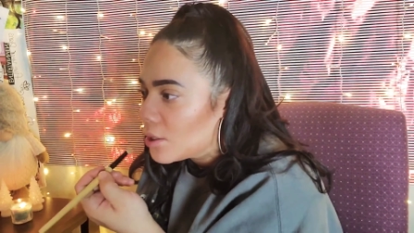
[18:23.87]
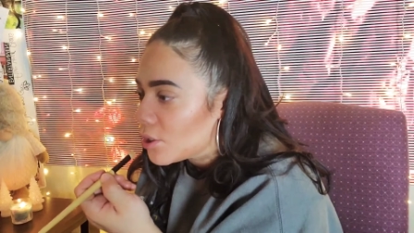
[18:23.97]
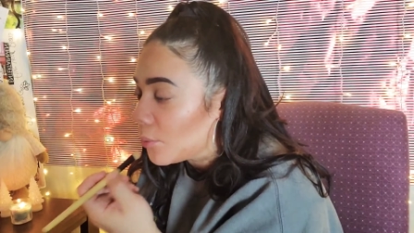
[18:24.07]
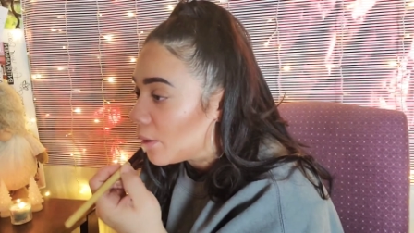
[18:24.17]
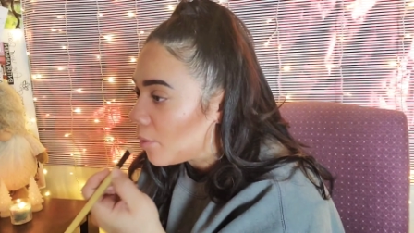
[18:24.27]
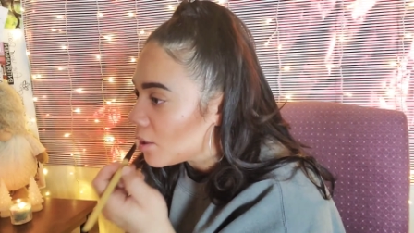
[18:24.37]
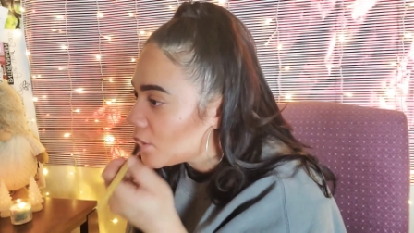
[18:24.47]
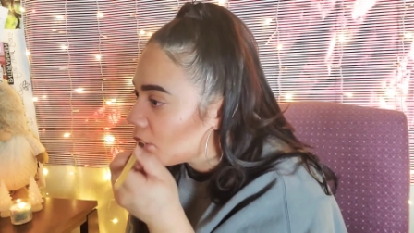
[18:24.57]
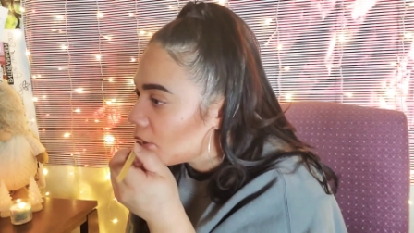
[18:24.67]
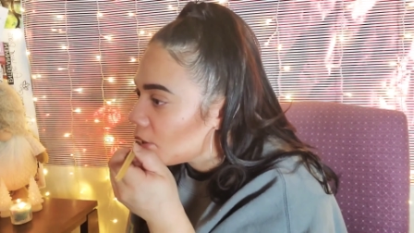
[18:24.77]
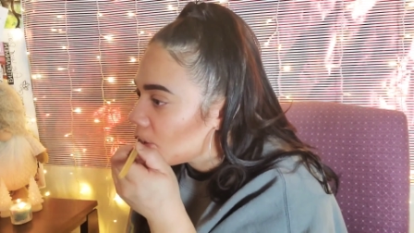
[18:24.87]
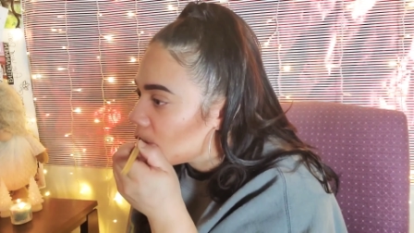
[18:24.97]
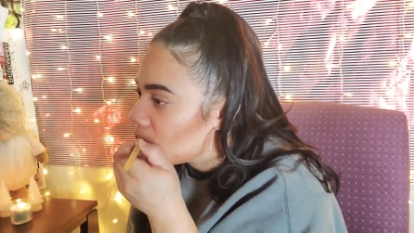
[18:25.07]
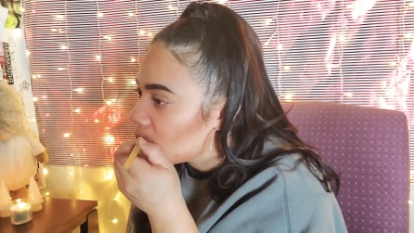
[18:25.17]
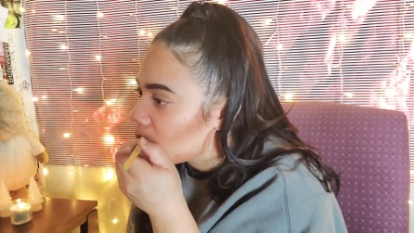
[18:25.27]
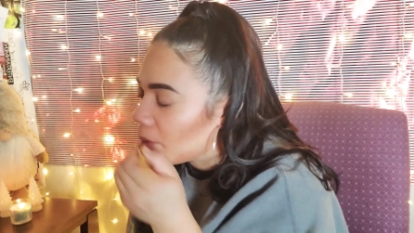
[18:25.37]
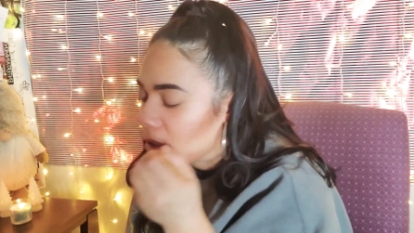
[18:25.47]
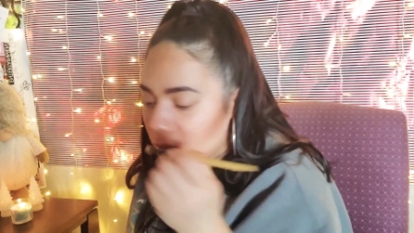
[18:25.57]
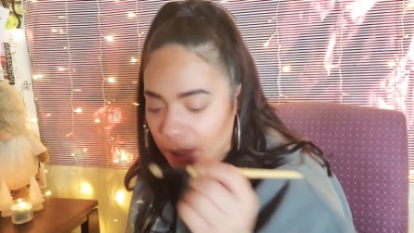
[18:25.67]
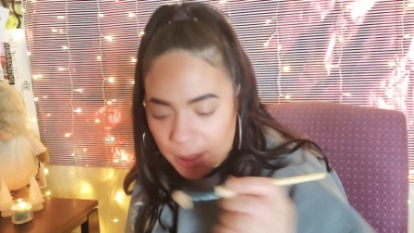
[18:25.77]
So what I'm also going to do is I'm
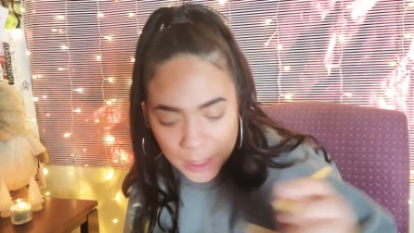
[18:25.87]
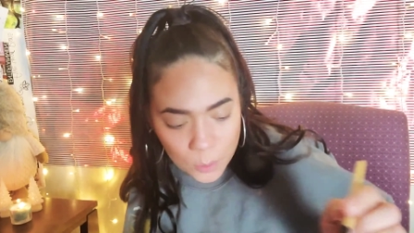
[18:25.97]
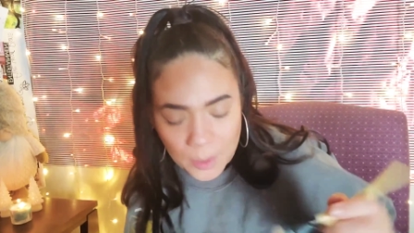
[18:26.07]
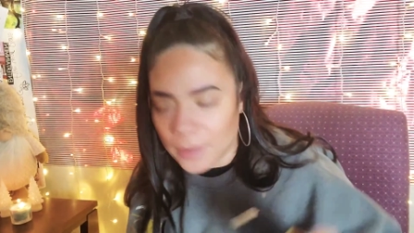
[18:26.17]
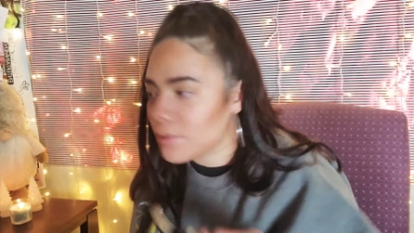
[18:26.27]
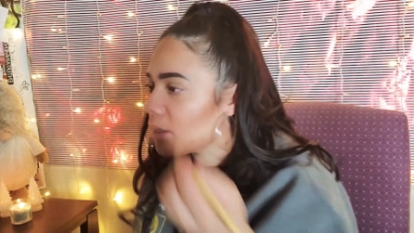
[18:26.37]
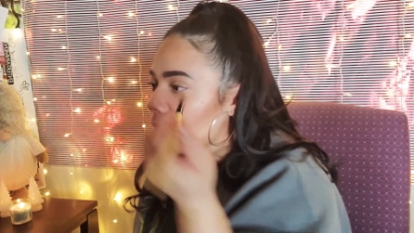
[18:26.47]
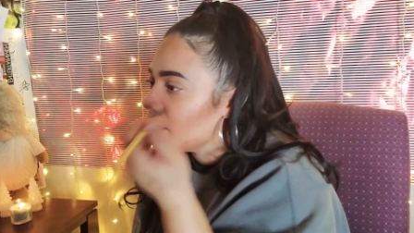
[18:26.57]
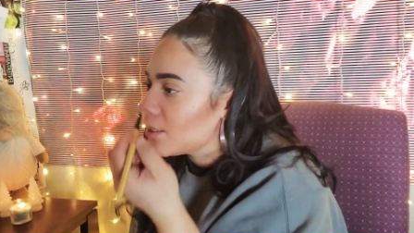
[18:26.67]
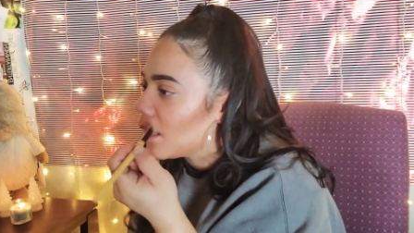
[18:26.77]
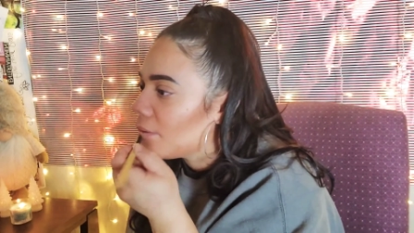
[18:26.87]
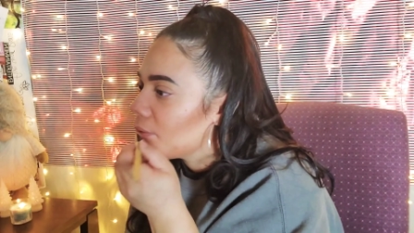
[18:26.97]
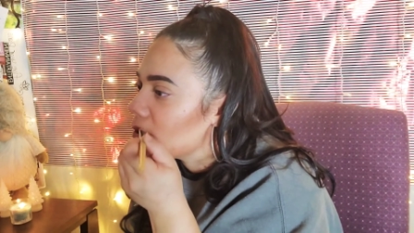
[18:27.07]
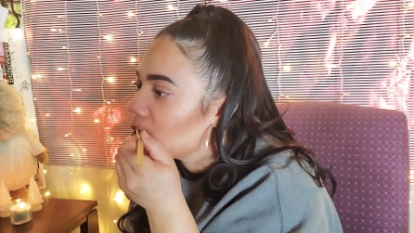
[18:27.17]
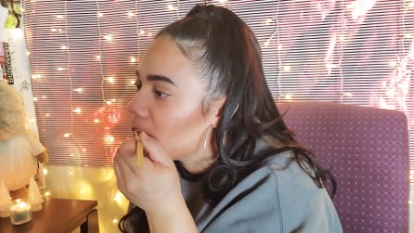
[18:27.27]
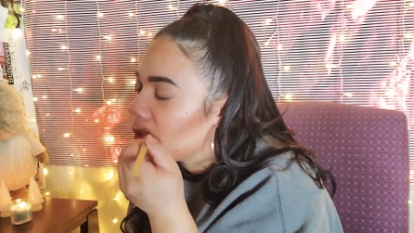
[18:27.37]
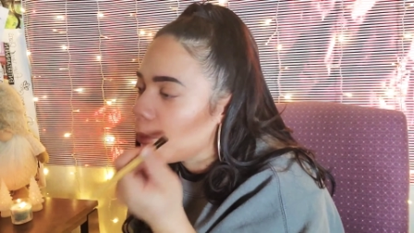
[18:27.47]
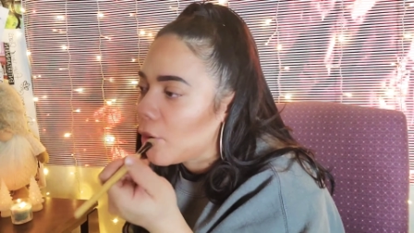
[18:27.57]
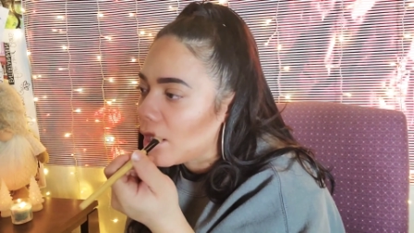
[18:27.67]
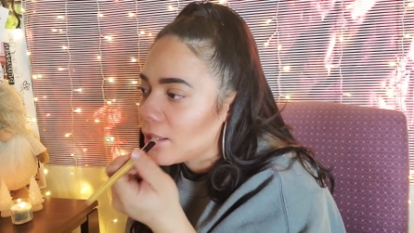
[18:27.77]
also going to take whatever is left, whatever
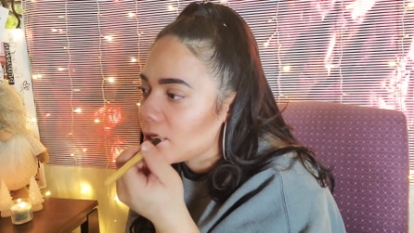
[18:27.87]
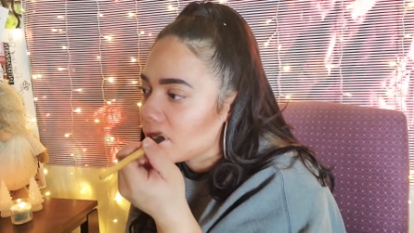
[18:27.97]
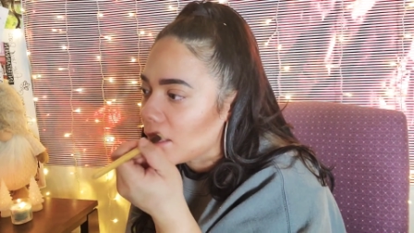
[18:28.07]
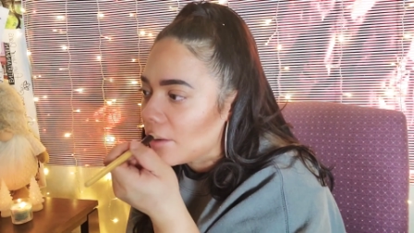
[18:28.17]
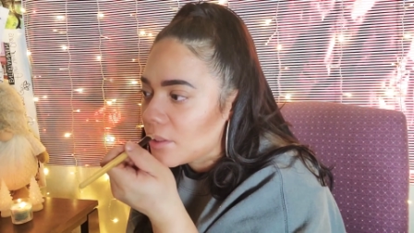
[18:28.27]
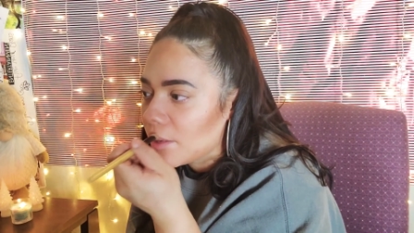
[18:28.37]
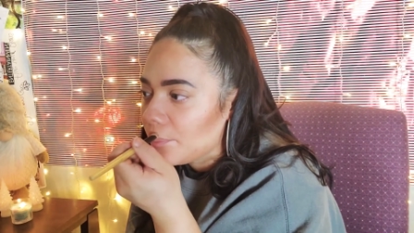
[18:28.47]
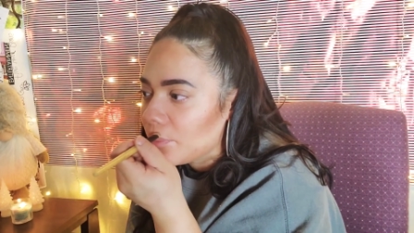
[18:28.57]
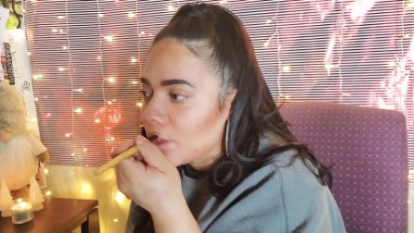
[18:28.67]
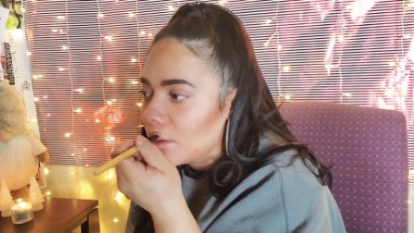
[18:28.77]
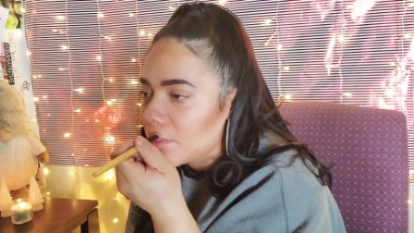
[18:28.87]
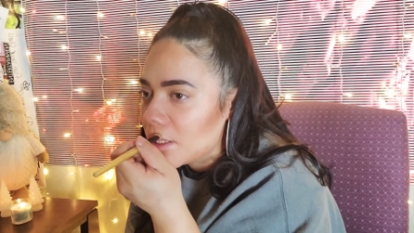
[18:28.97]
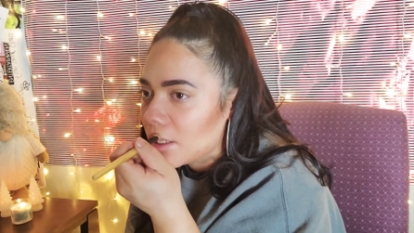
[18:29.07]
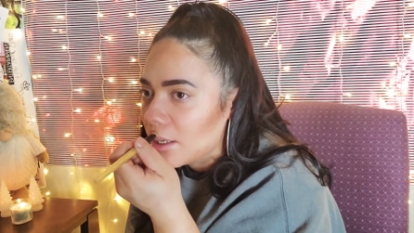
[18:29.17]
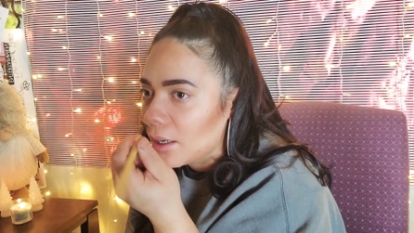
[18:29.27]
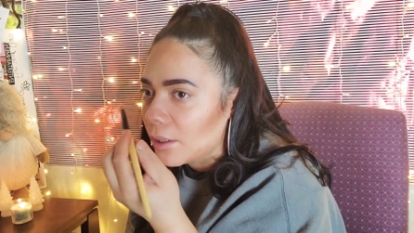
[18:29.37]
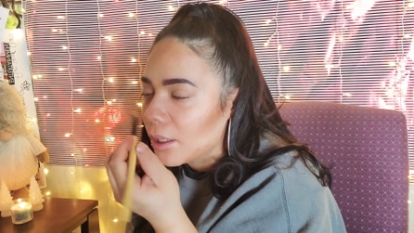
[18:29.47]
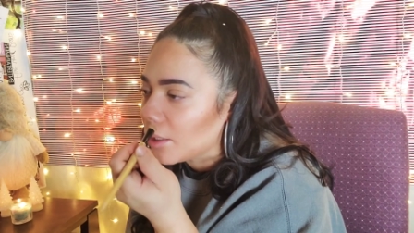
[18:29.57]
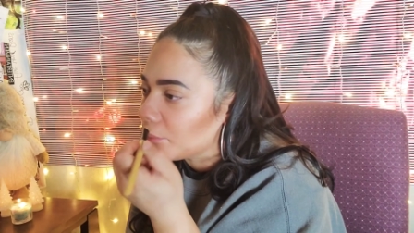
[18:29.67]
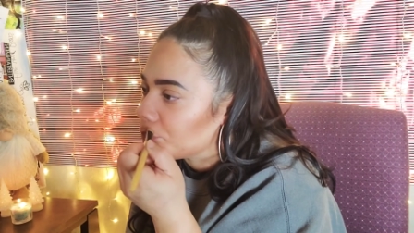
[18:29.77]
product is left, I'm just going
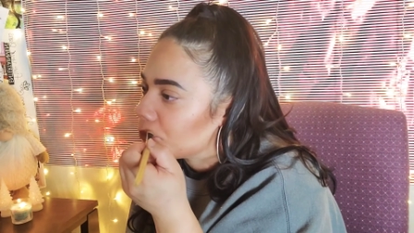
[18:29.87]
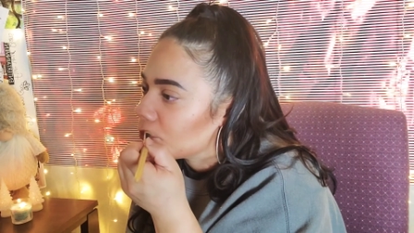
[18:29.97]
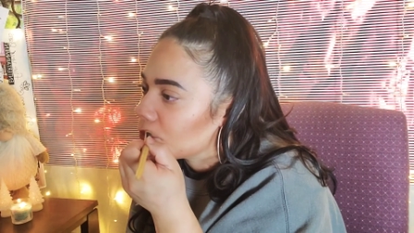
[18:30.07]
to